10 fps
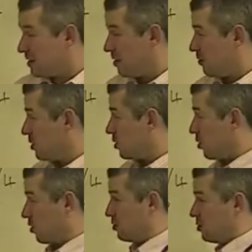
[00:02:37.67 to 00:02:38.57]

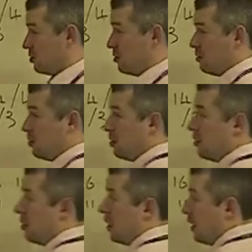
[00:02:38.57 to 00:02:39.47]
because
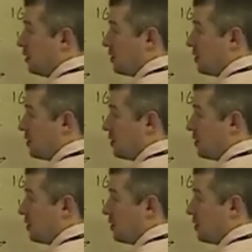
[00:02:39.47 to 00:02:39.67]
as the